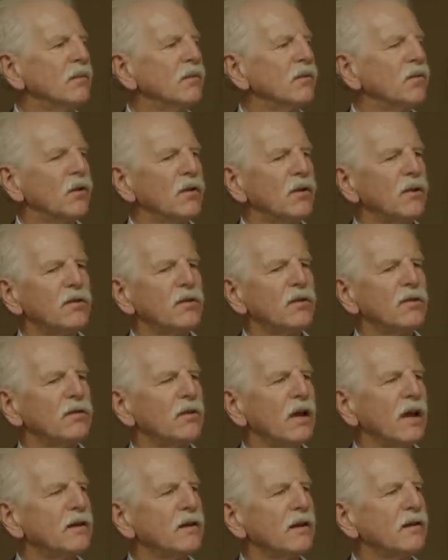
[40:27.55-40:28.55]
so this
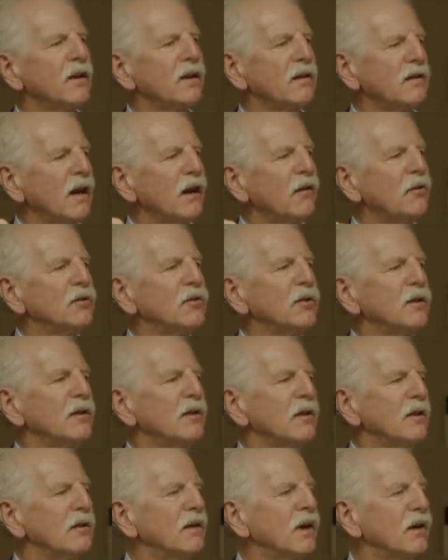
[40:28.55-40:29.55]
is like the technology
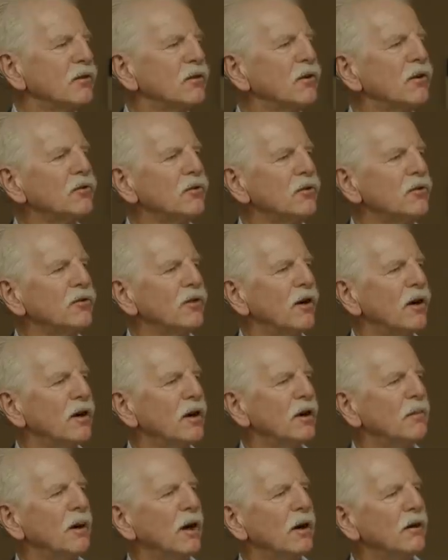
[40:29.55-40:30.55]
that Dr. Cushman is
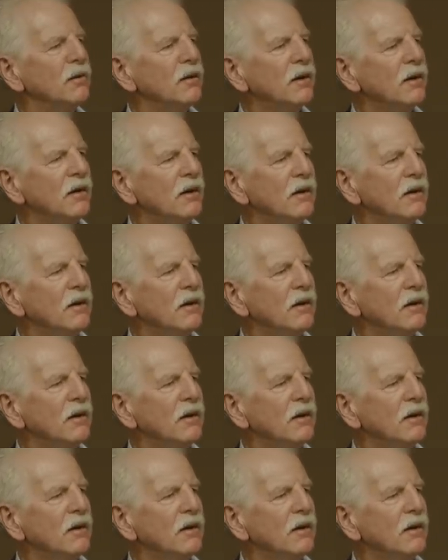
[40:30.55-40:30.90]
talking about.